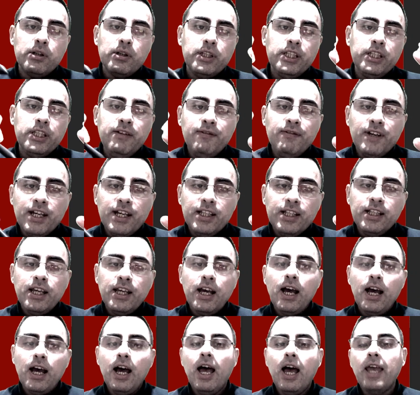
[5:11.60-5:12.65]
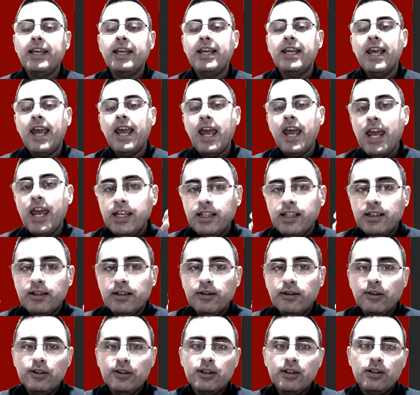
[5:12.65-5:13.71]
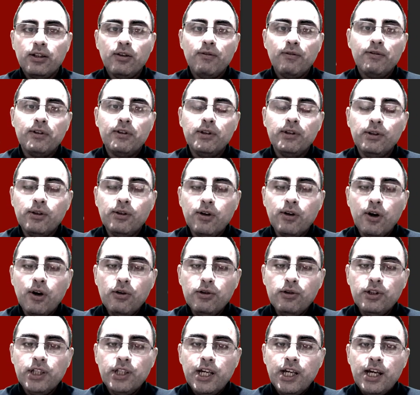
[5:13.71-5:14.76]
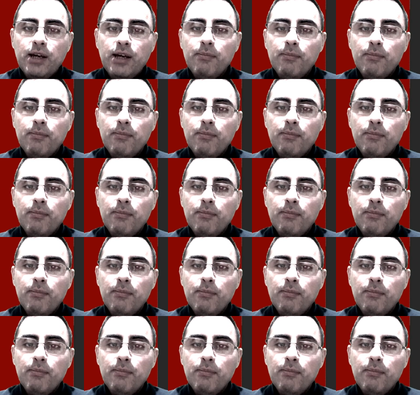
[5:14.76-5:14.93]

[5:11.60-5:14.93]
even I ate lots of glucose,